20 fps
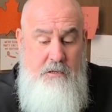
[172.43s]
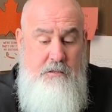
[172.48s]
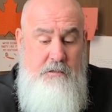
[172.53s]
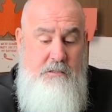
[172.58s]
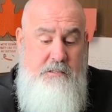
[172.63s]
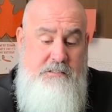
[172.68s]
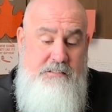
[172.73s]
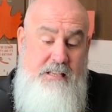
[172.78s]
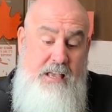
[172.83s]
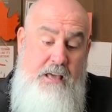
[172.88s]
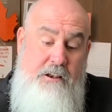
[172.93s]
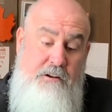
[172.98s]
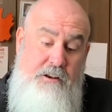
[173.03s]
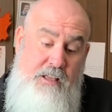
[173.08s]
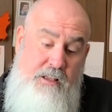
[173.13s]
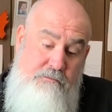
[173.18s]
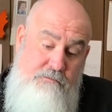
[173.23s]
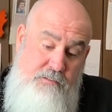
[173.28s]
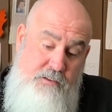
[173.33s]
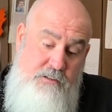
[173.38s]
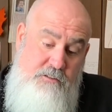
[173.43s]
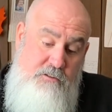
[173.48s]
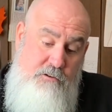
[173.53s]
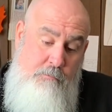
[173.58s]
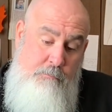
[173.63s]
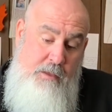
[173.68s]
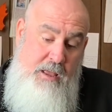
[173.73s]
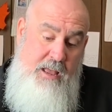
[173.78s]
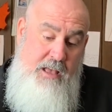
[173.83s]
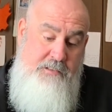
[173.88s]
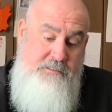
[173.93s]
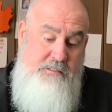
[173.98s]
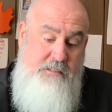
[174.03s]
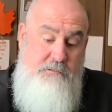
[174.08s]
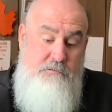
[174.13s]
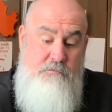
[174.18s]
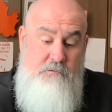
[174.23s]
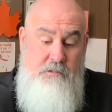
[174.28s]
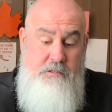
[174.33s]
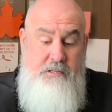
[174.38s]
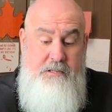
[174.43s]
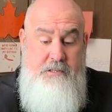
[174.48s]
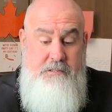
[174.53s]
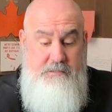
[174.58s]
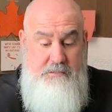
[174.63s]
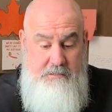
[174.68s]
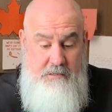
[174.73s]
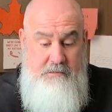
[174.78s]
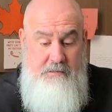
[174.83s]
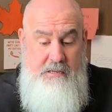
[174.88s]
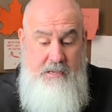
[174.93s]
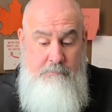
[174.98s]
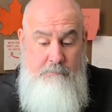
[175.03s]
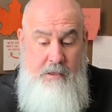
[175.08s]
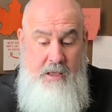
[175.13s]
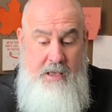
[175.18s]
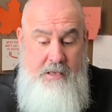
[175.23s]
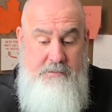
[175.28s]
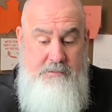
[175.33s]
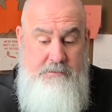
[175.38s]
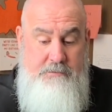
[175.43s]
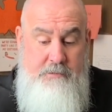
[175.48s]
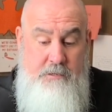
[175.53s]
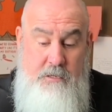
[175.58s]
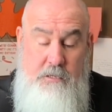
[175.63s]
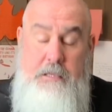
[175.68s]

the Saturday Vigil Mass is really a Sunday Mass?